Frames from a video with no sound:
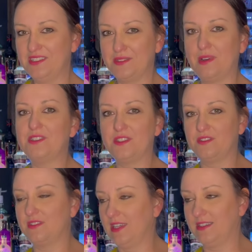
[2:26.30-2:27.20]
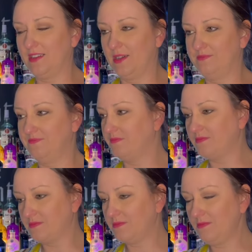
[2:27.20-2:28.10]
tomatoes like um,
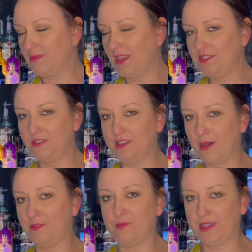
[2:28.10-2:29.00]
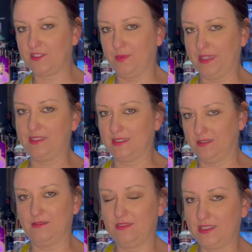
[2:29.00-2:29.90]
sorry, a couple of bags of pasta
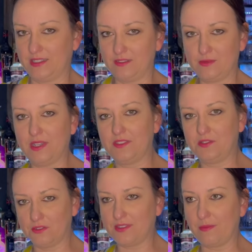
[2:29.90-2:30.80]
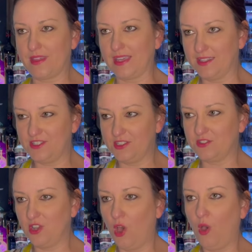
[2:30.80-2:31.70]
and you know tomato sauce type thing. It
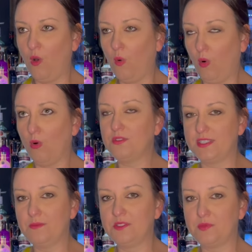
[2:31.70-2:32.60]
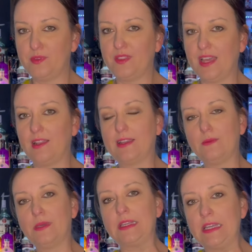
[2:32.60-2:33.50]
just all seems to be there like a
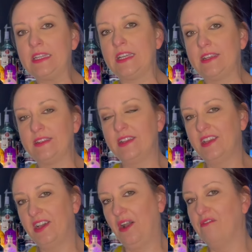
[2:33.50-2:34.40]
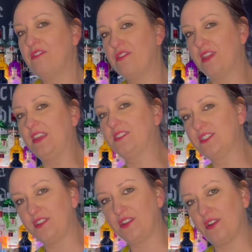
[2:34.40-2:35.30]
beginning how the thing's
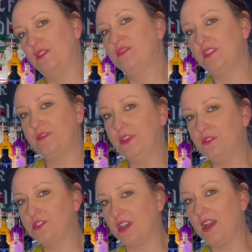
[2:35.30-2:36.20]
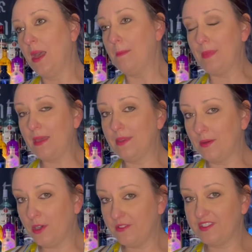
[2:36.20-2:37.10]
gonna go into the future. Maybe
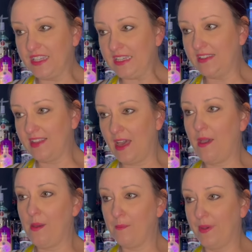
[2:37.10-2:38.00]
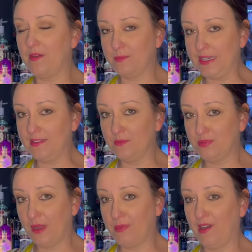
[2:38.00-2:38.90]
I'm overthinking that, but being a
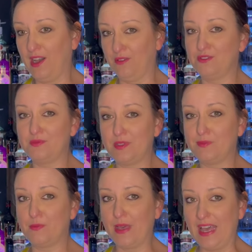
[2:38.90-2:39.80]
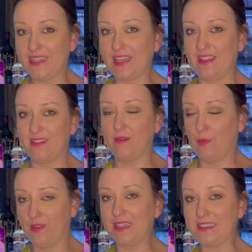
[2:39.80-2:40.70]
prepper, I want to be prepared. And
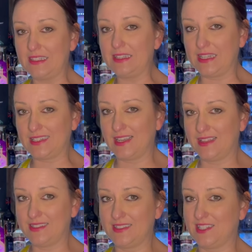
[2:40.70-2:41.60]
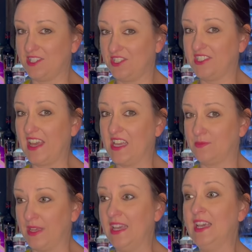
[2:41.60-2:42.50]
when I see things like this, it actually scares
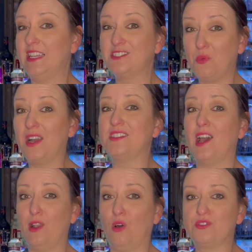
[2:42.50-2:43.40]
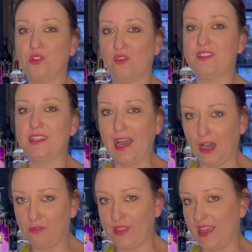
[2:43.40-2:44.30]
me. It's quite a lot of it
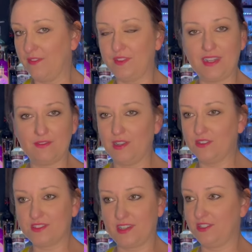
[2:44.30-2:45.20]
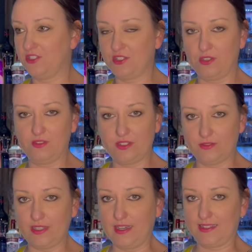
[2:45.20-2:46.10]
out there. If you never looked at it, just go into
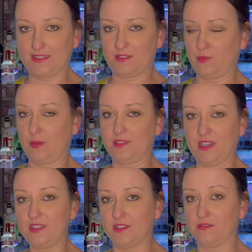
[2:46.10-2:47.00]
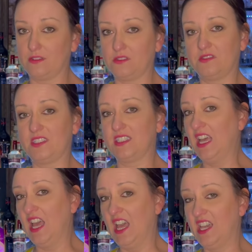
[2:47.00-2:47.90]
the Asda's website in the groceries
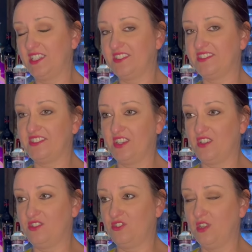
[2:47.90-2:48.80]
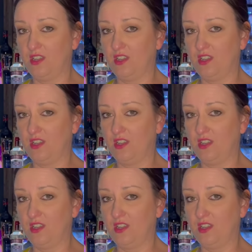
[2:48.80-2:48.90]
and just search